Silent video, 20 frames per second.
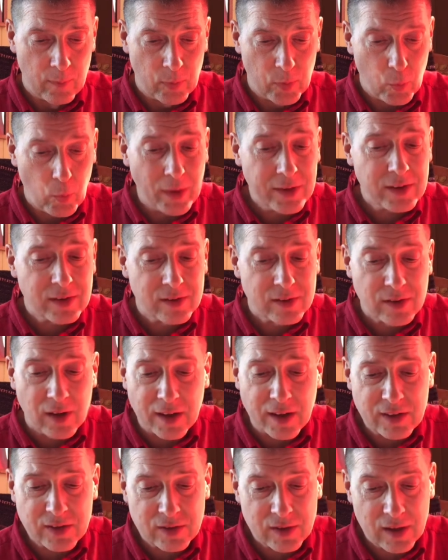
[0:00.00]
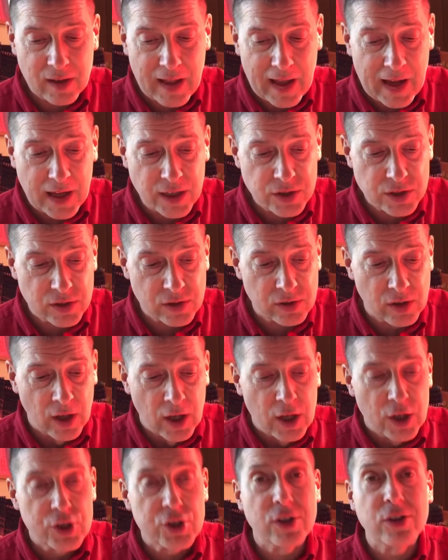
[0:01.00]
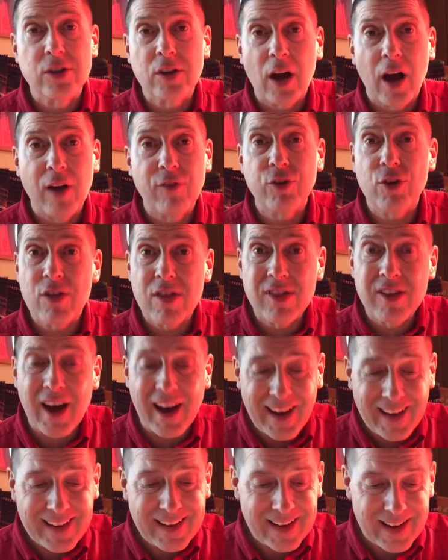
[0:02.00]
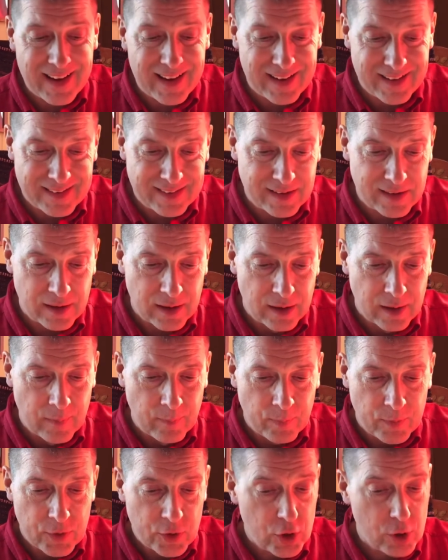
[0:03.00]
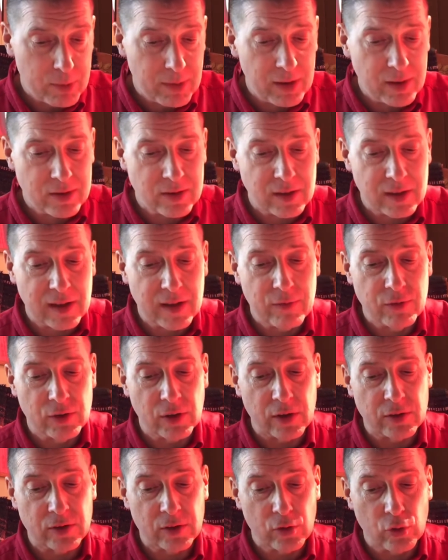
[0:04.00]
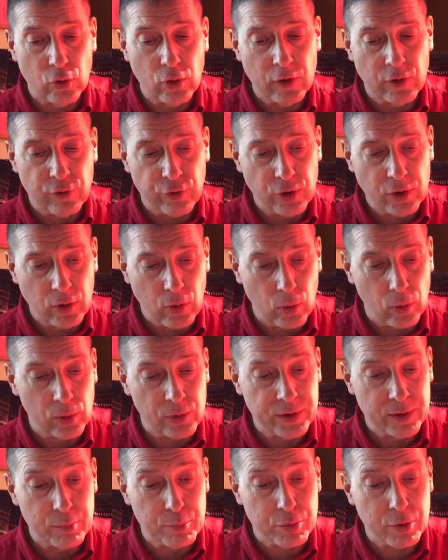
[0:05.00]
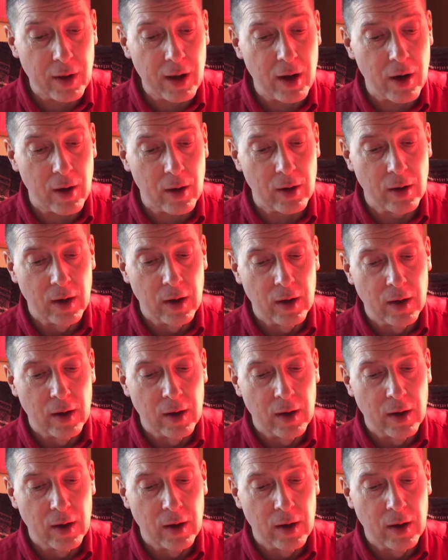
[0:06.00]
What dust and ashes should cover thy head? Humility gives us good foothold in prayer.